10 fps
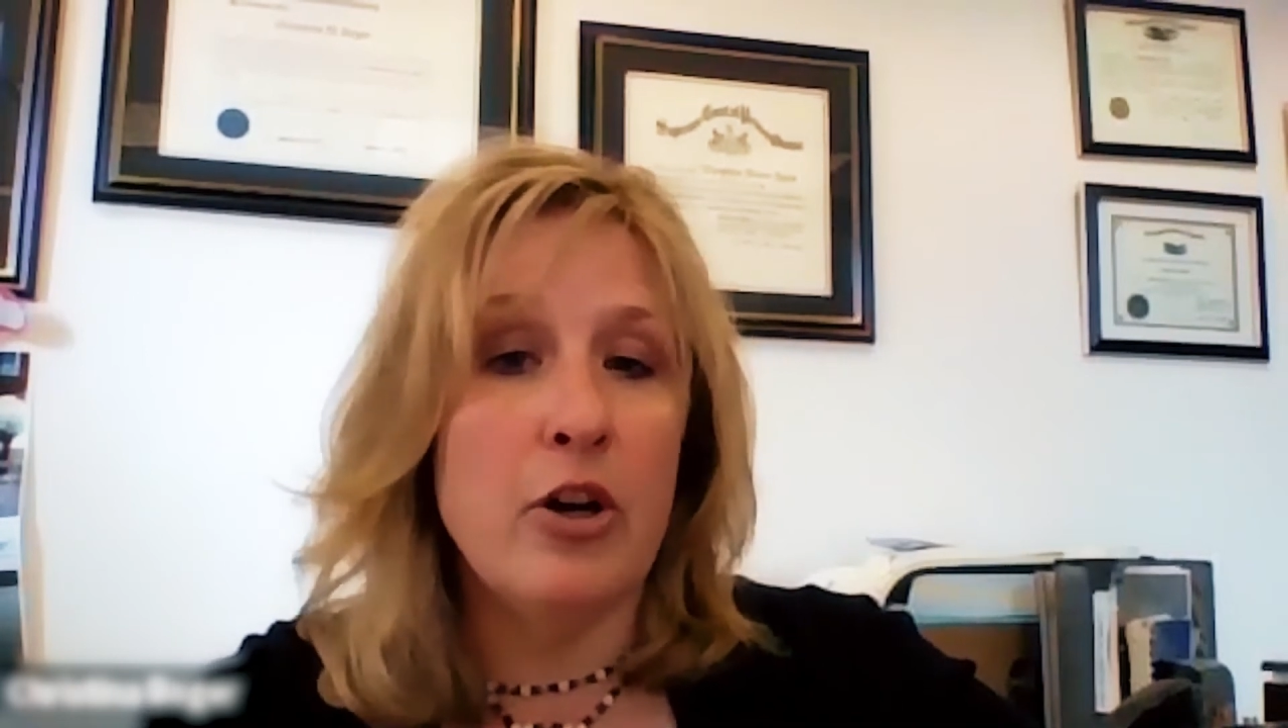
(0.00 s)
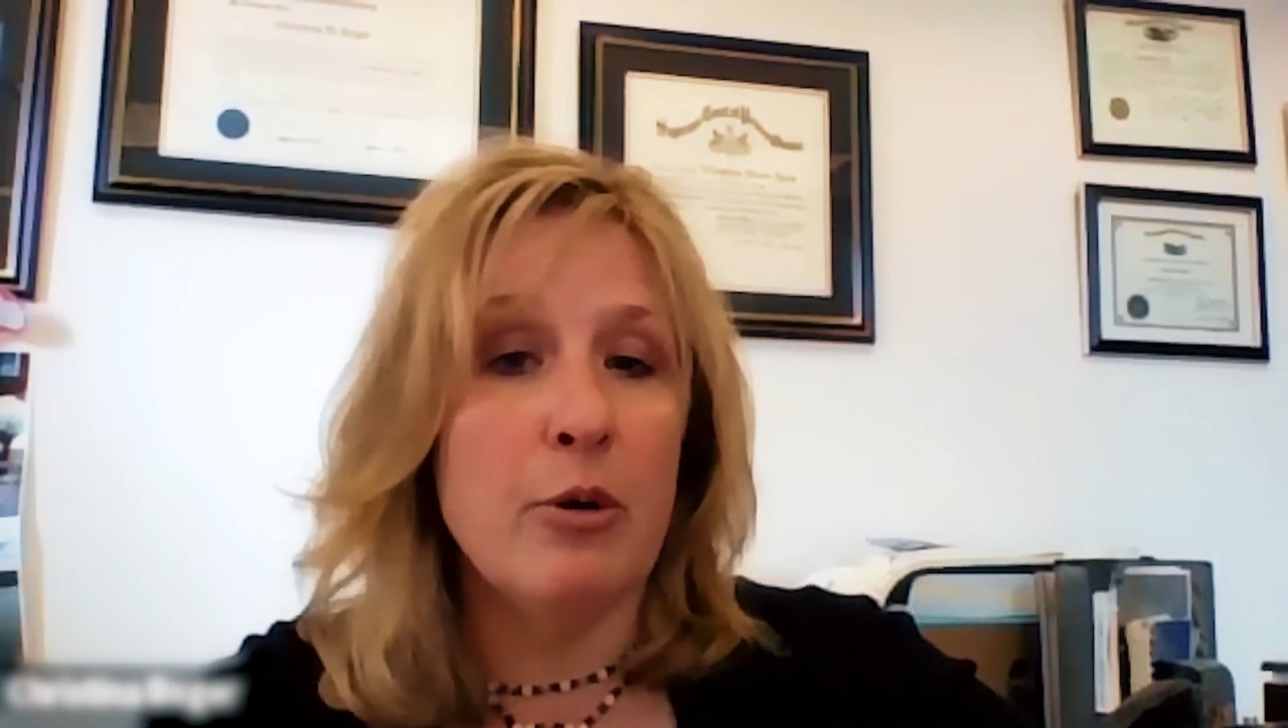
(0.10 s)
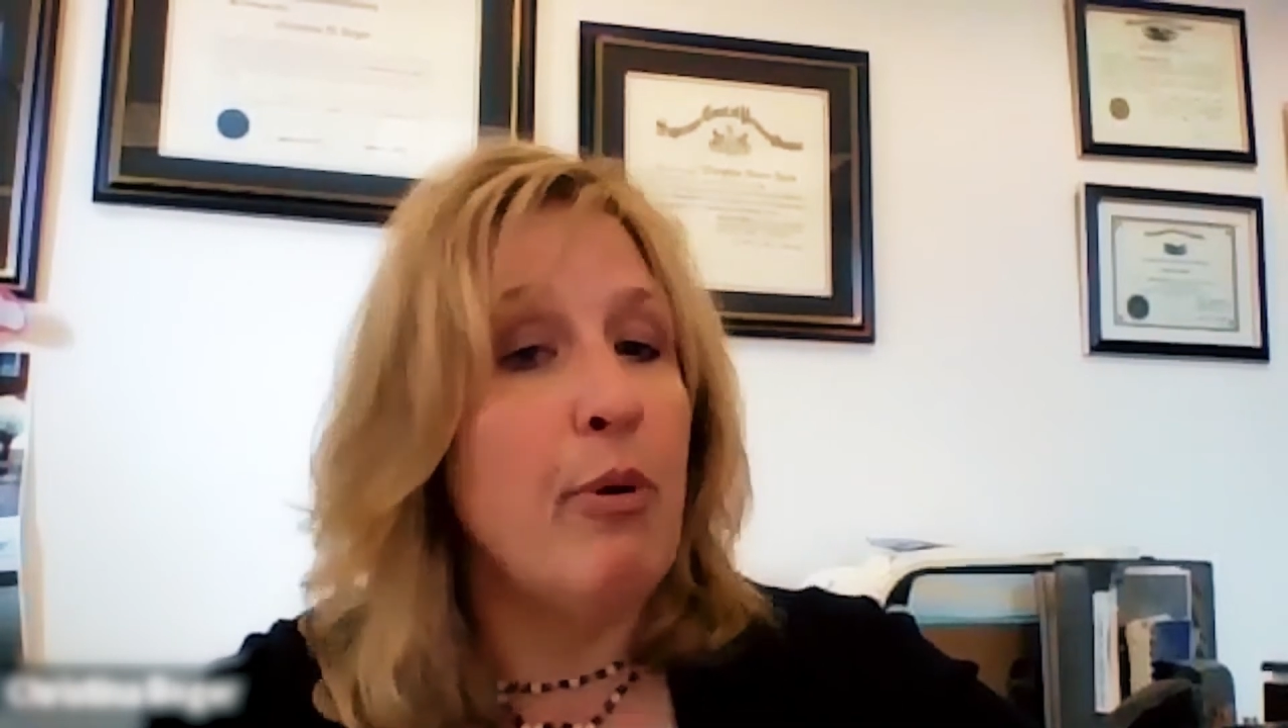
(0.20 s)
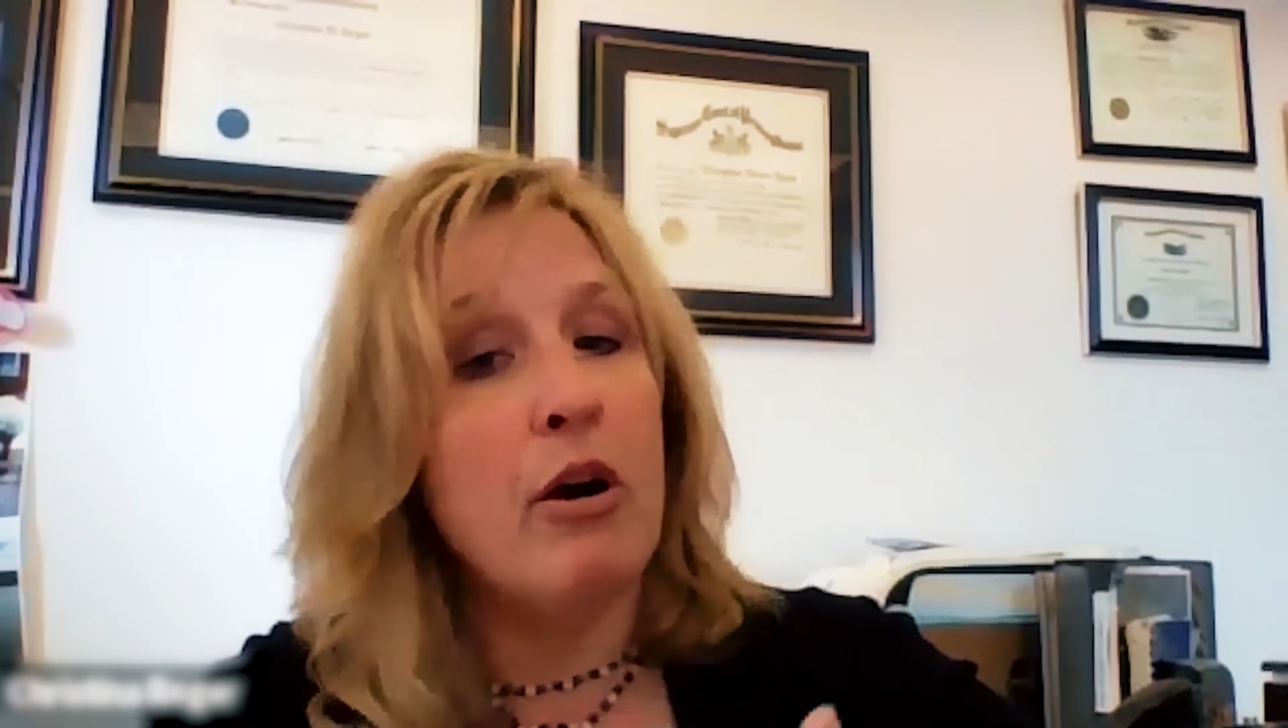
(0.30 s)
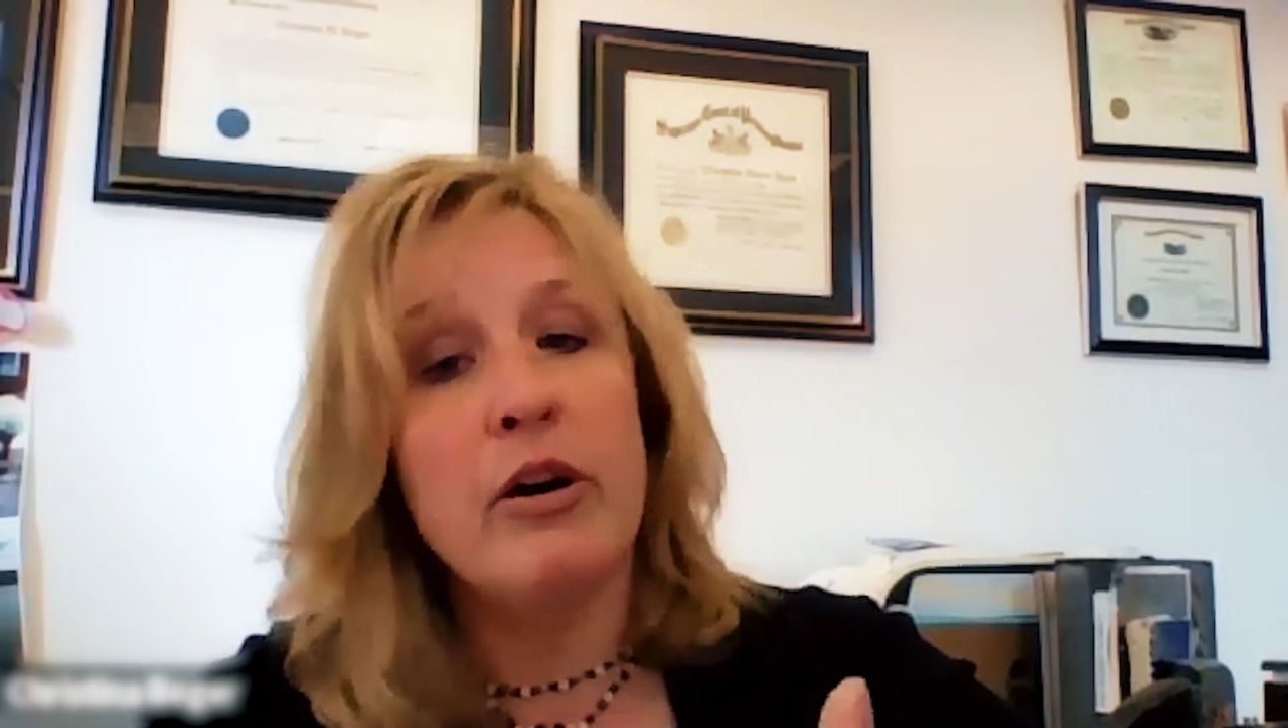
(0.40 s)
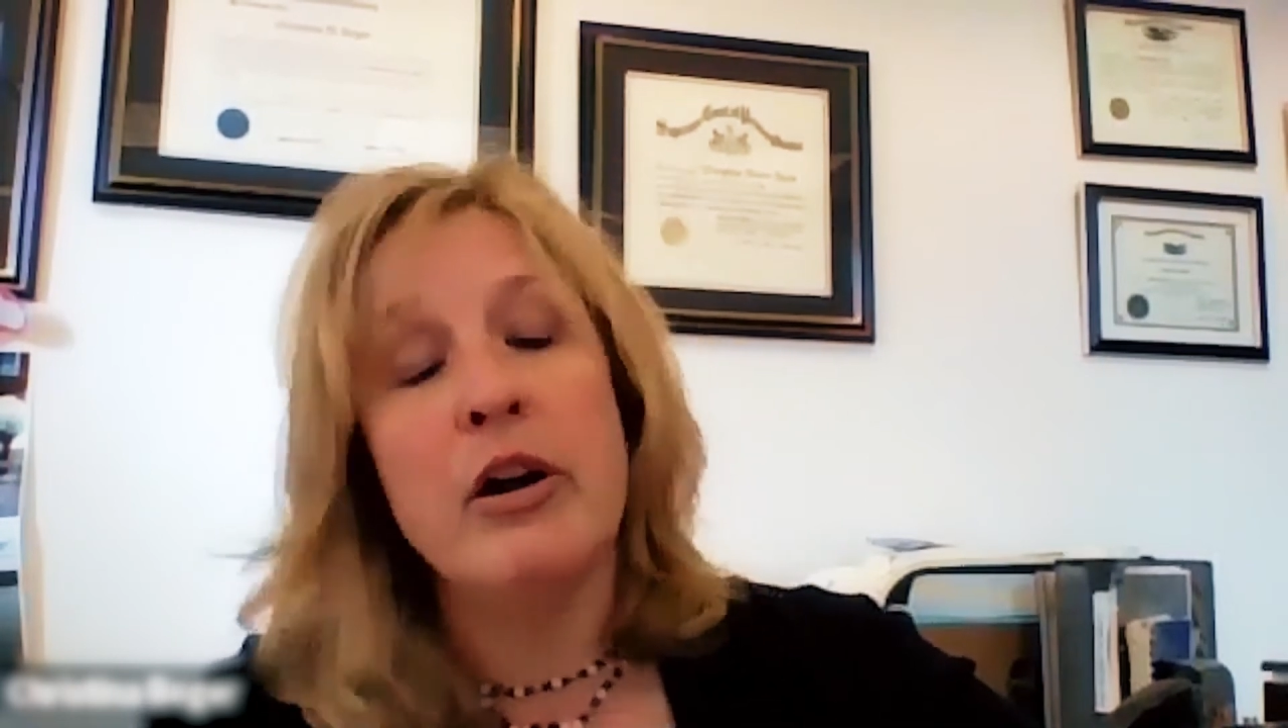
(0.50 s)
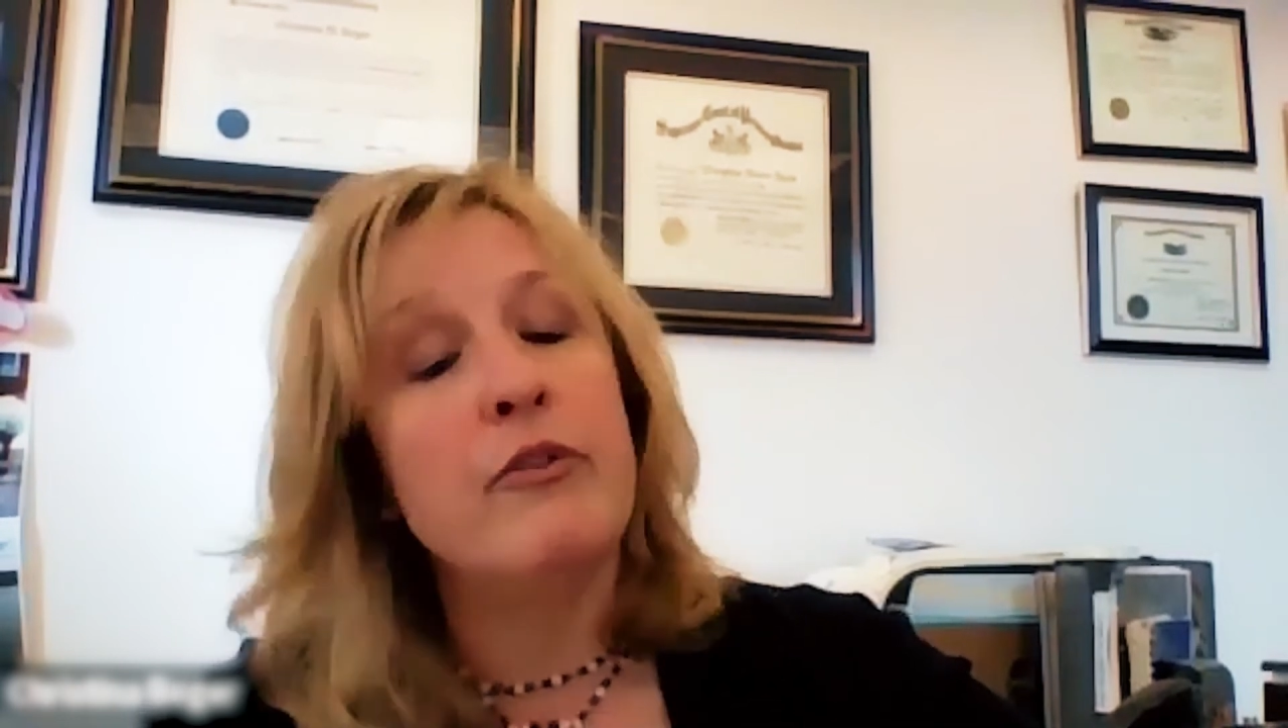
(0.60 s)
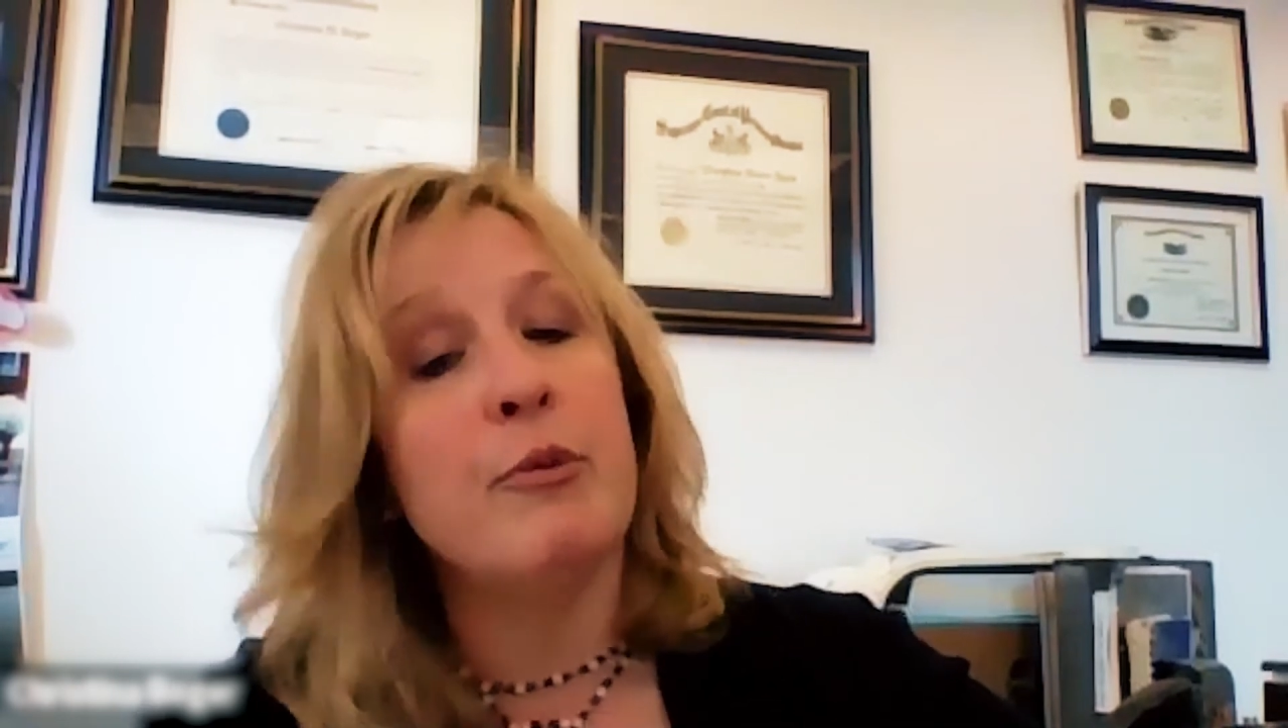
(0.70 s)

are part of